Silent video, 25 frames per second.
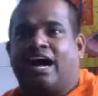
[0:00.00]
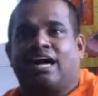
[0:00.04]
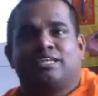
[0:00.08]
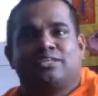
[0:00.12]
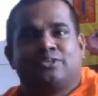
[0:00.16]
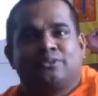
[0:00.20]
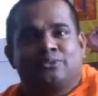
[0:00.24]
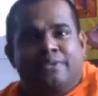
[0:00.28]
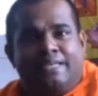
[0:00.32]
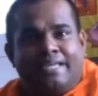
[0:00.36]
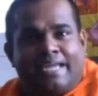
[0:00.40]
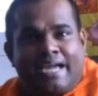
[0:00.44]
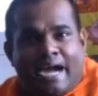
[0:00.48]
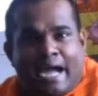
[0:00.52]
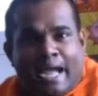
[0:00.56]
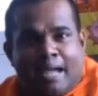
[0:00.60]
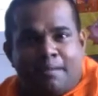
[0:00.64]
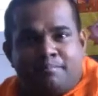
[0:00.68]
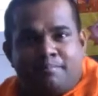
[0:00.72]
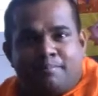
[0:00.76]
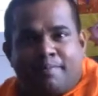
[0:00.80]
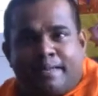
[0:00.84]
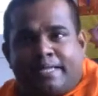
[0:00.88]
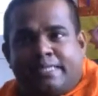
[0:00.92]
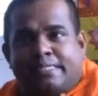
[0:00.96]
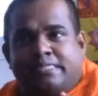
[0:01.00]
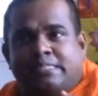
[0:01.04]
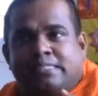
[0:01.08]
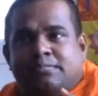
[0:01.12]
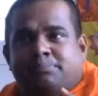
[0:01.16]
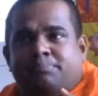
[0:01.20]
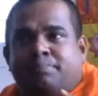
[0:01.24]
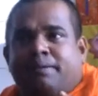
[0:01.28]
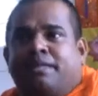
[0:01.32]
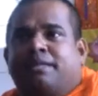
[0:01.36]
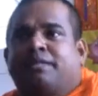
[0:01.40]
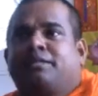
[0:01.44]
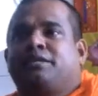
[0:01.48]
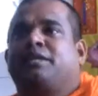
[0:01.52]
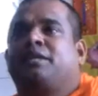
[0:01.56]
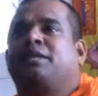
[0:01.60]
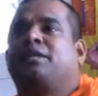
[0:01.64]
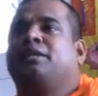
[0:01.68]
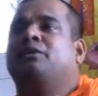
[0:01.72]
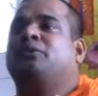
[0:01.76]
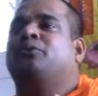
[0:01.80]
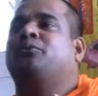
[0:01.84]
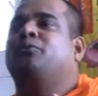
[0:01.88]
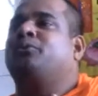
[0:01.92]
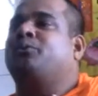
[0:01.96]
Today I am expecting
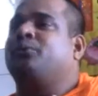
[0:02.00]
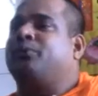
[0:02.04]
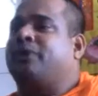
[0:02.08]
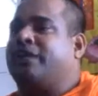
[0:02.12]
you to